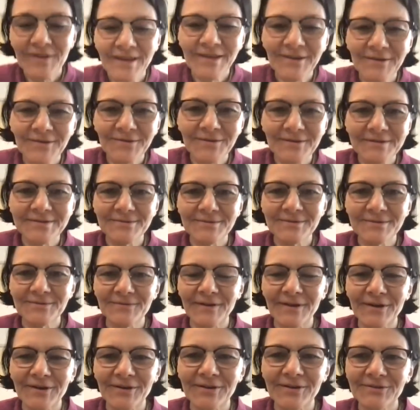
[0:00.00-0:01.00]
thank you. This was
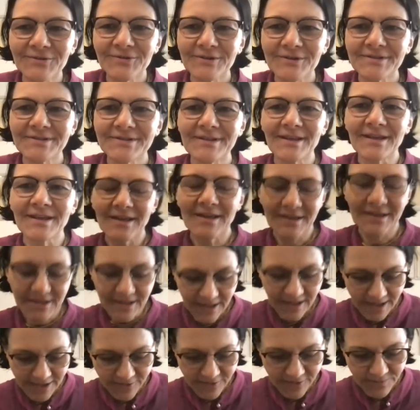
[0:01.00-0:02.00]
very interesting. And
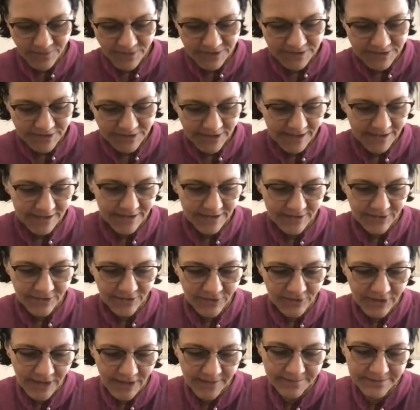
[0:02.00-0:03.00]
I appreciate that
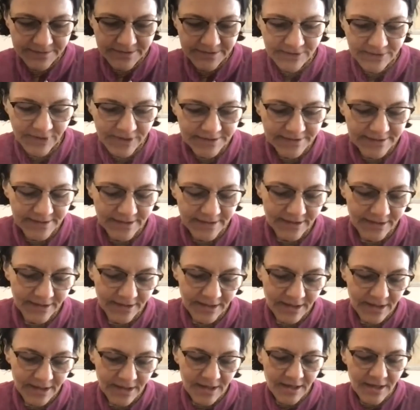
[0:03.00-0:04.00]
you kept
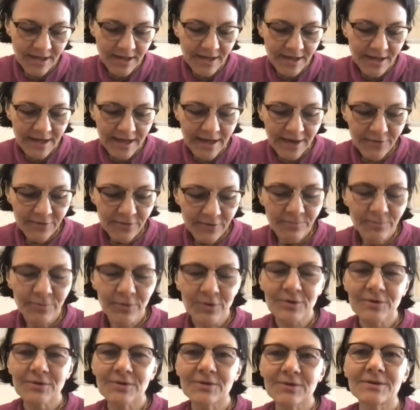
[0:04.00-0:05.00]
stressing how
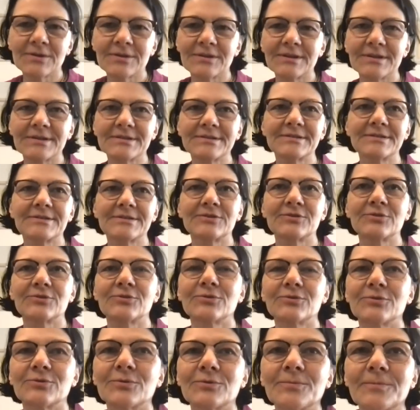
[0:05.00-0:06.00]
important it is
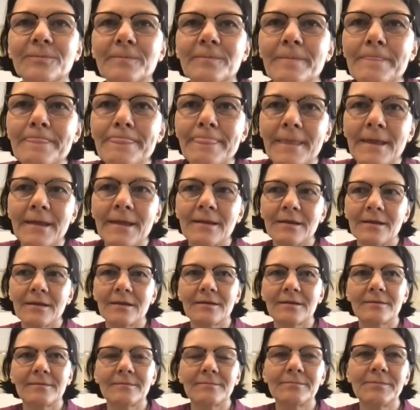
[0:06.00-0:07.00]
to
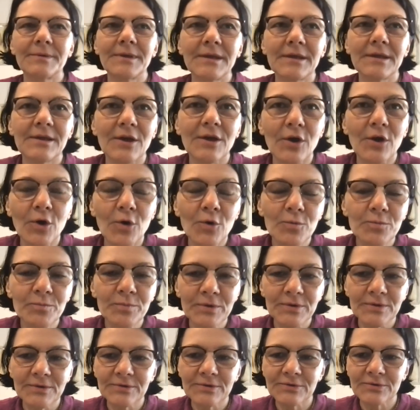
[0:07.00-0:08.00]
be
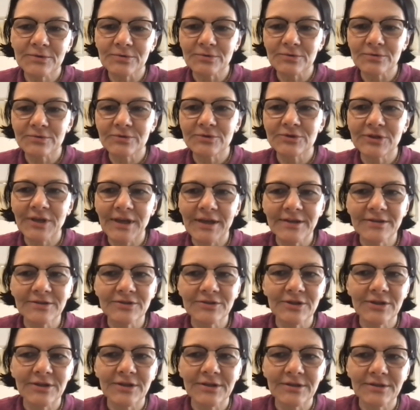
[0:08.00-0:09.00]
open to
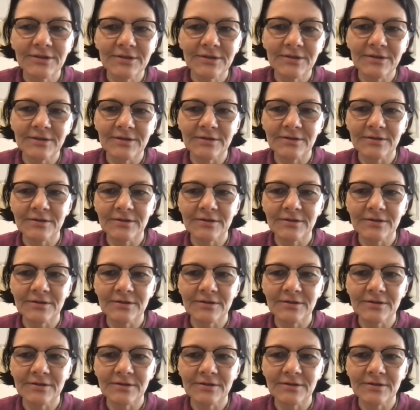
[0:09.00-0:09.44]
changing